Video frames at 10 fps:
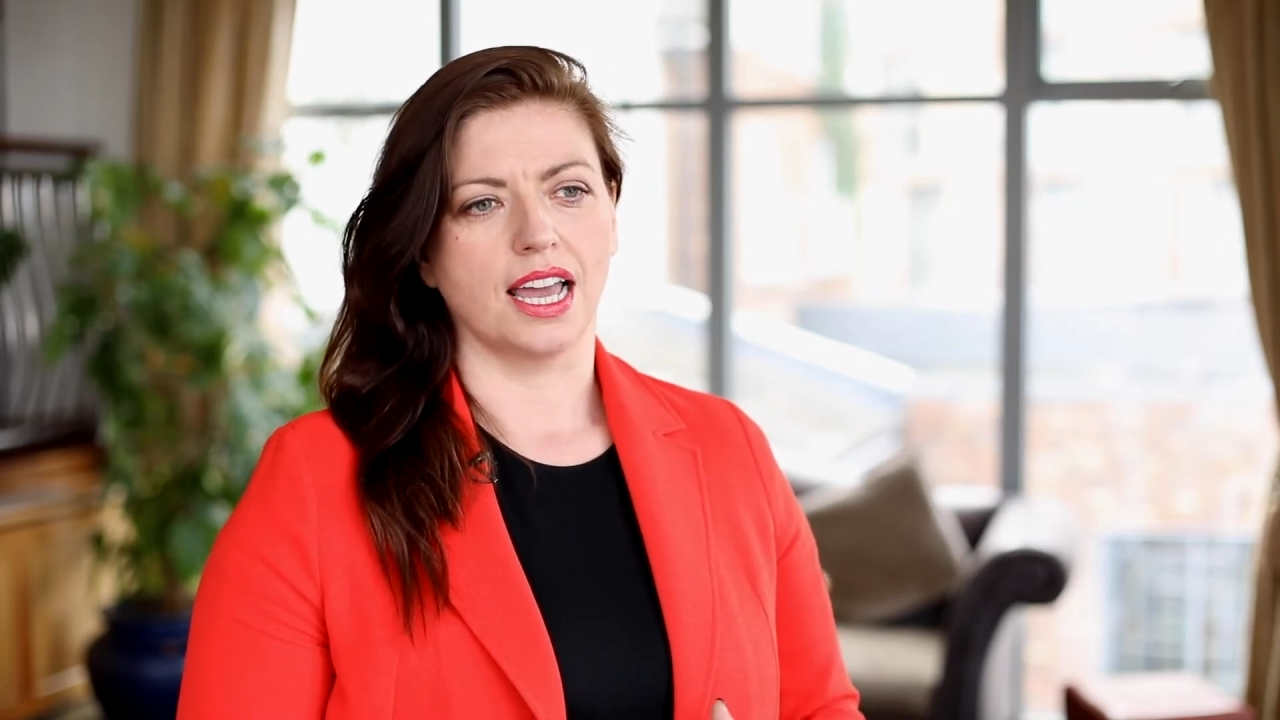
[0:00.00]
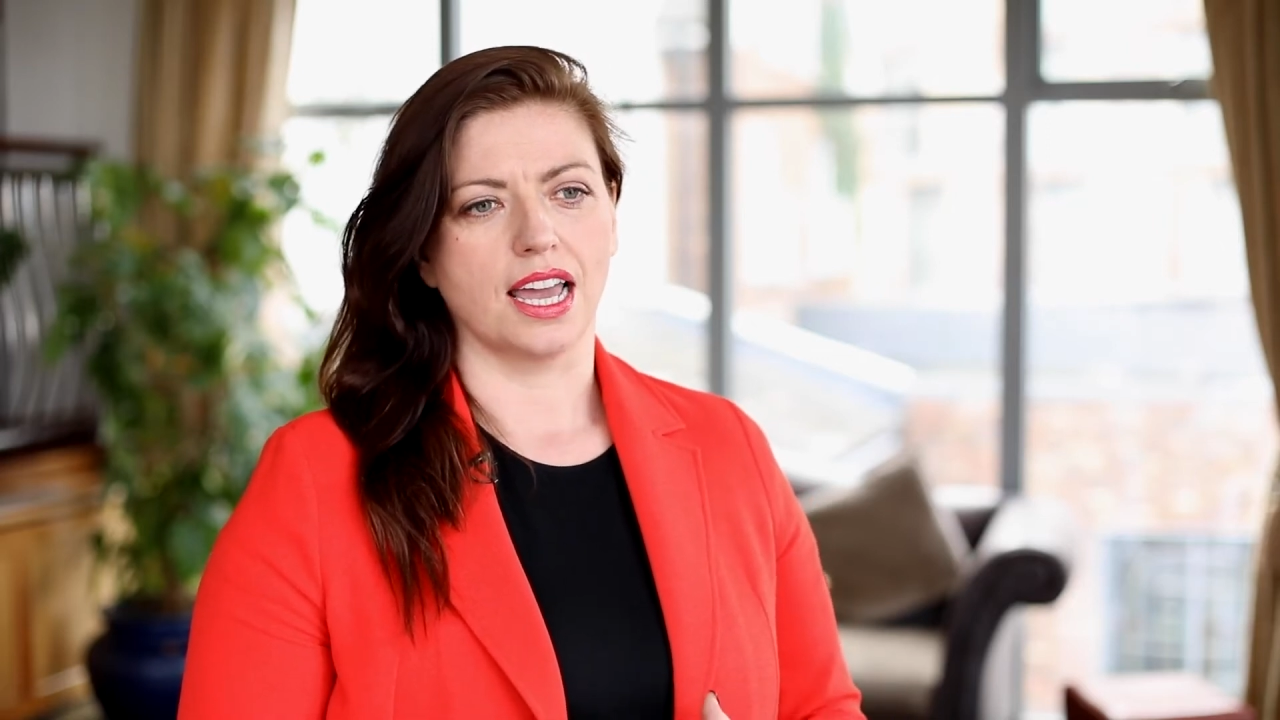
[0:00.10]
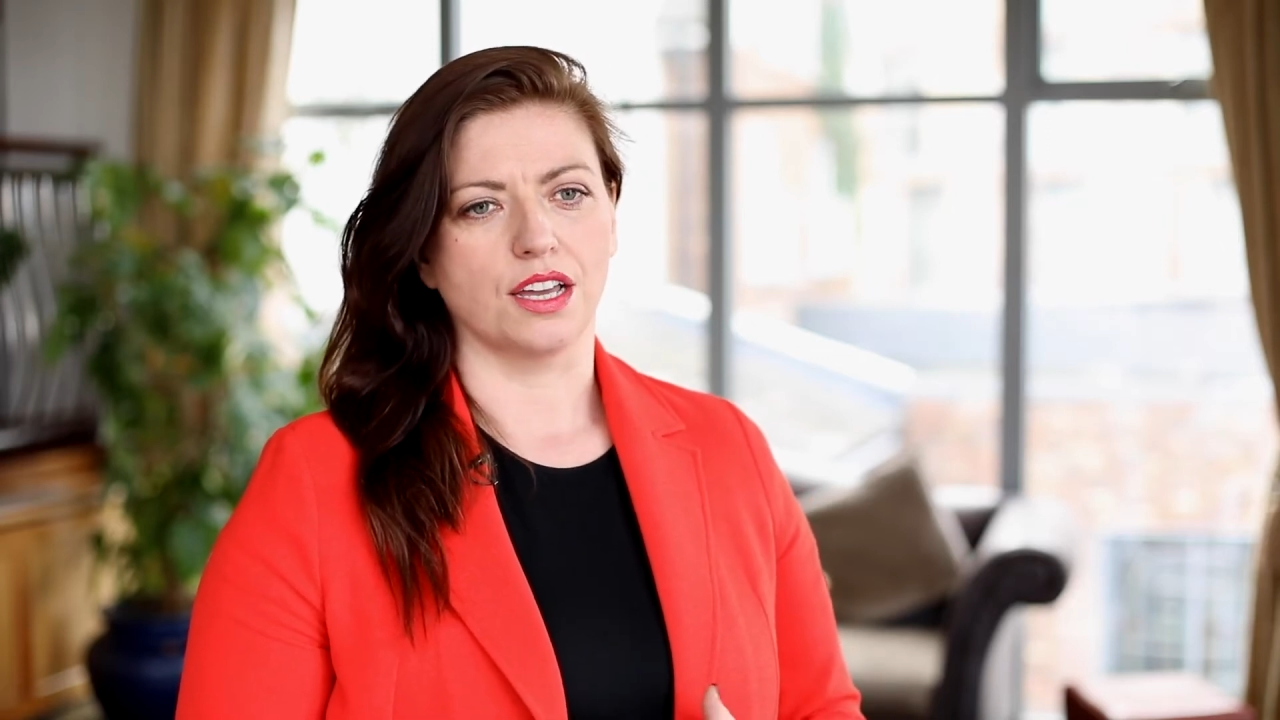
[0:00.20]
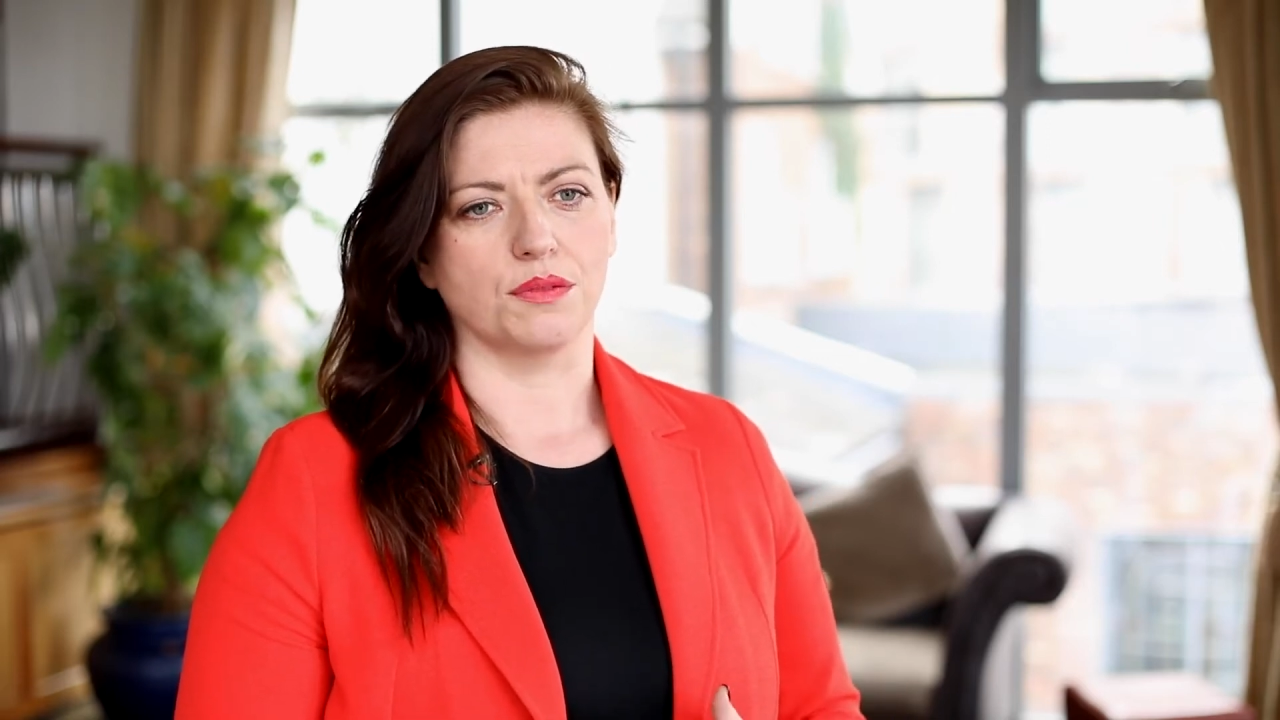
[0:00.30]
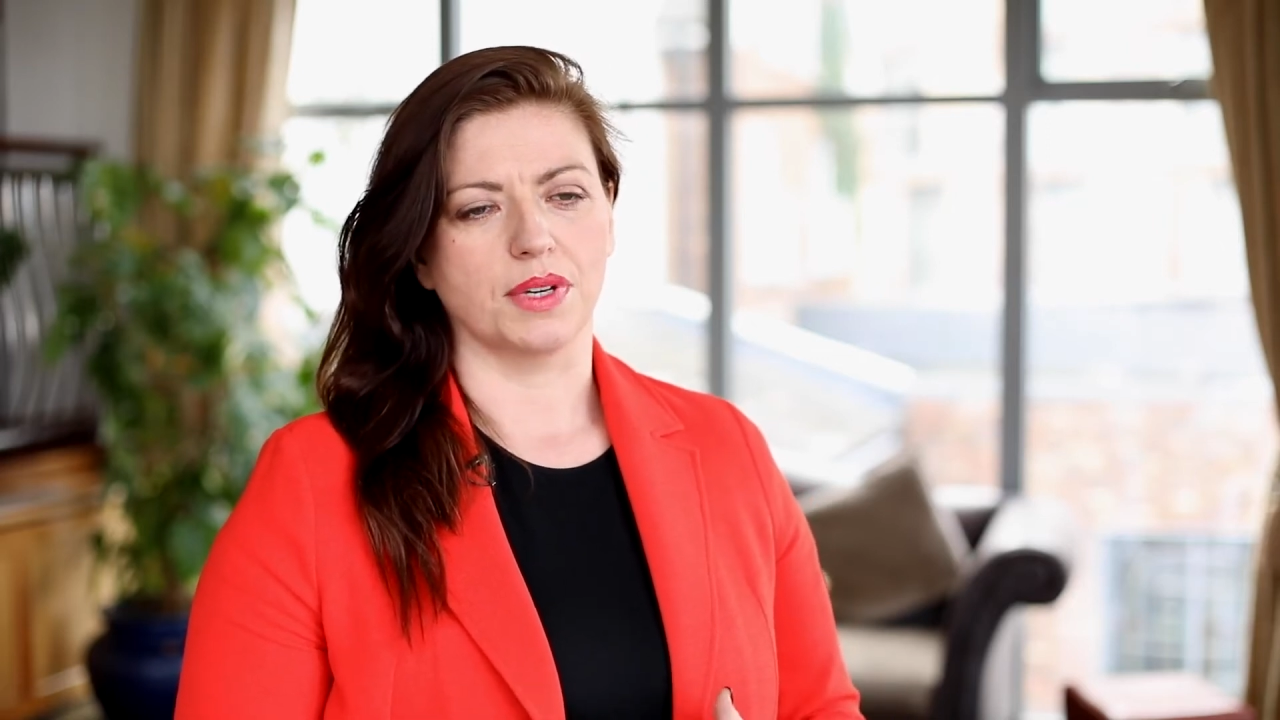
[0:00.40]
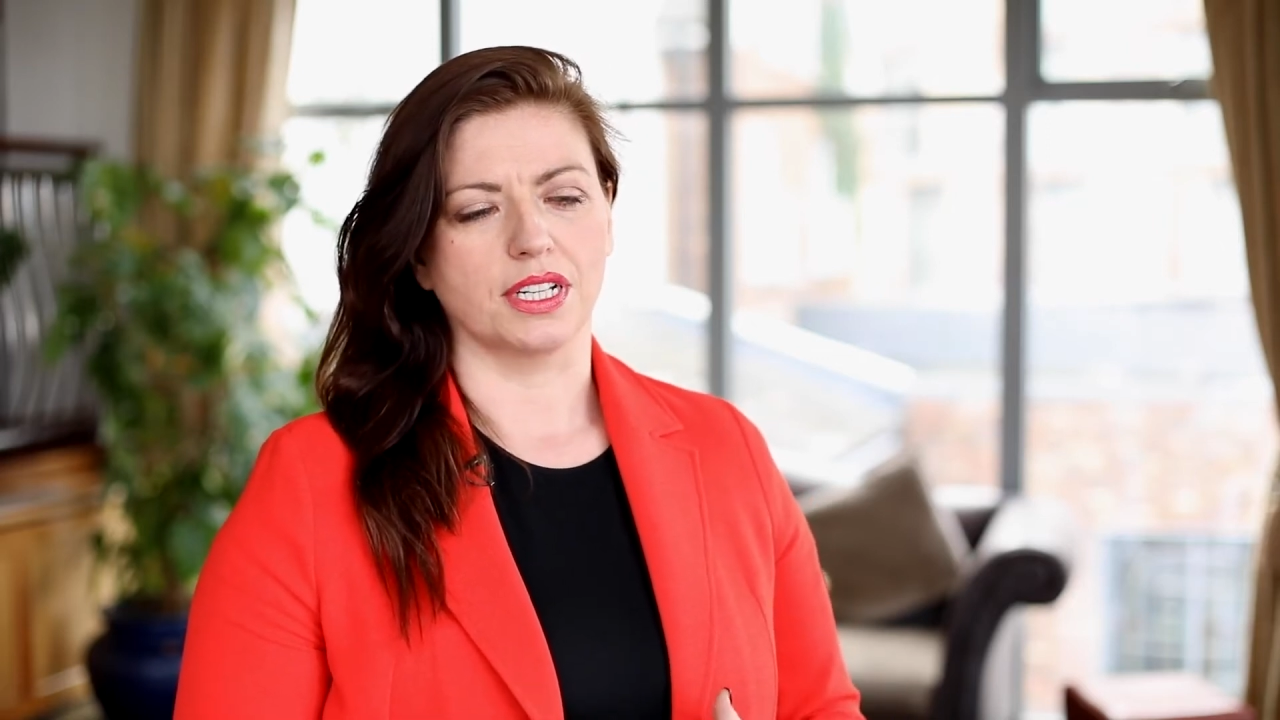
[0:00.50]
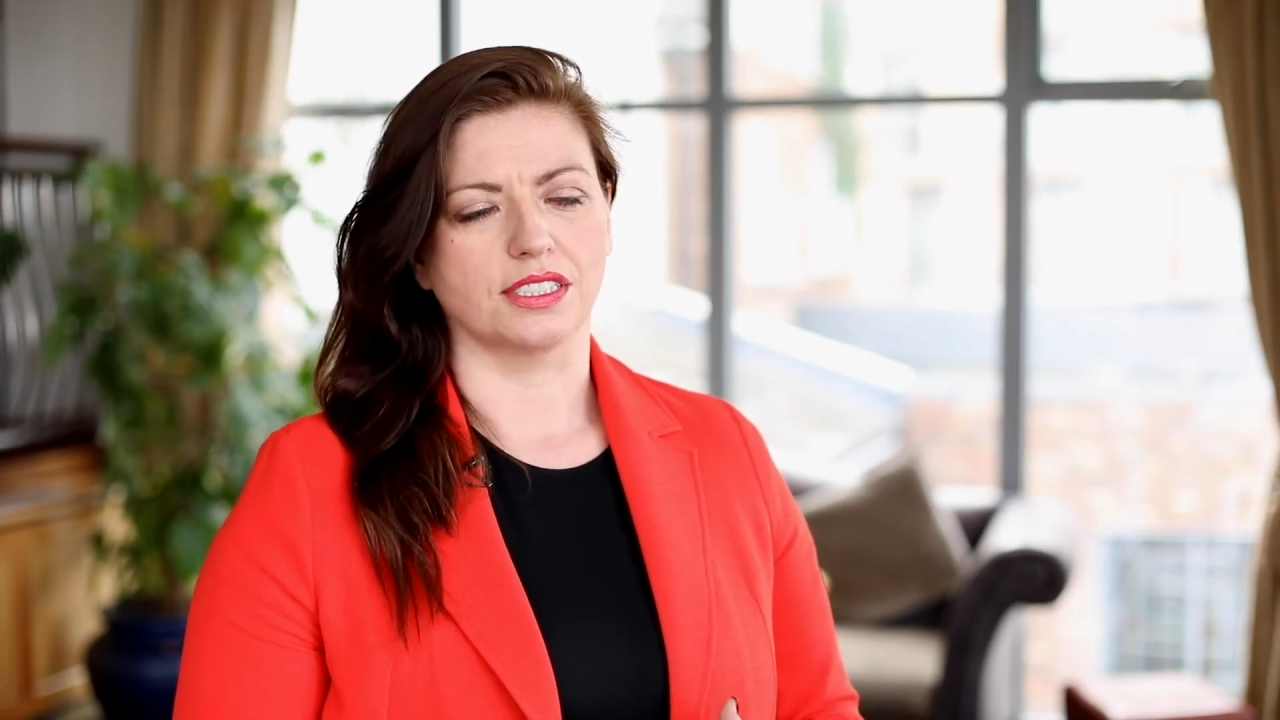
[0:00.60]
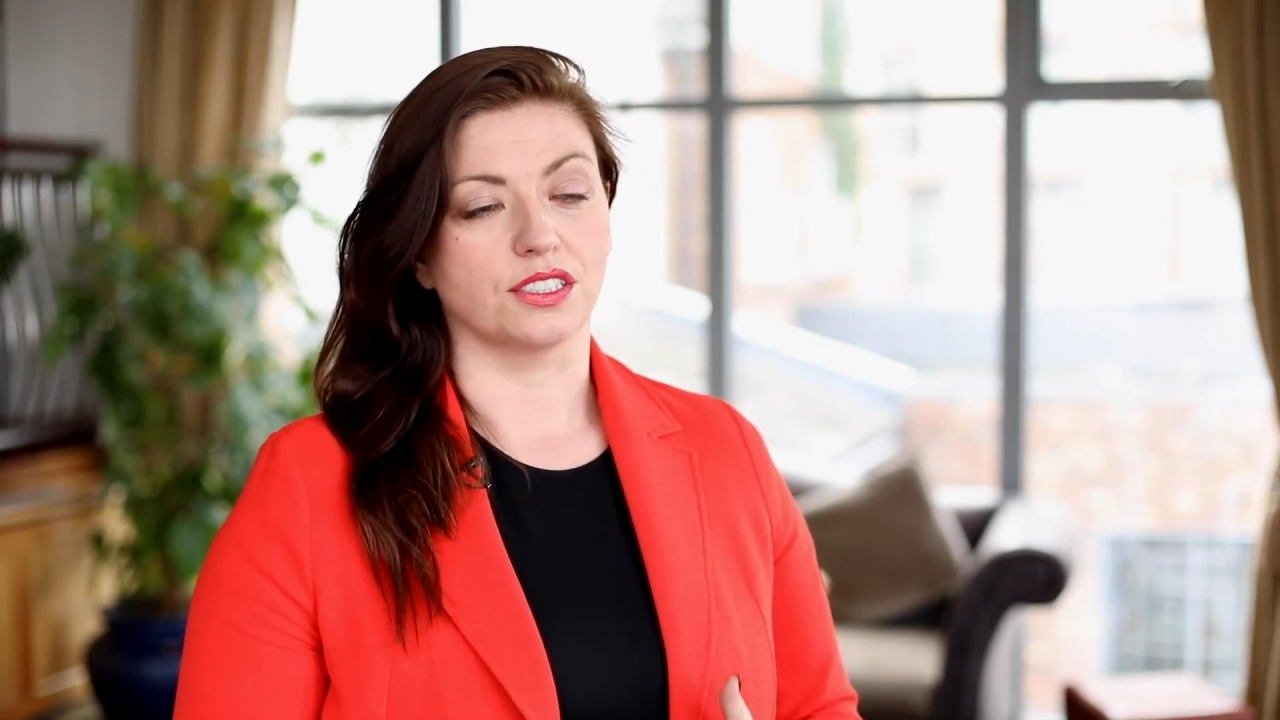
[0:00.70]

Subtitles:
And I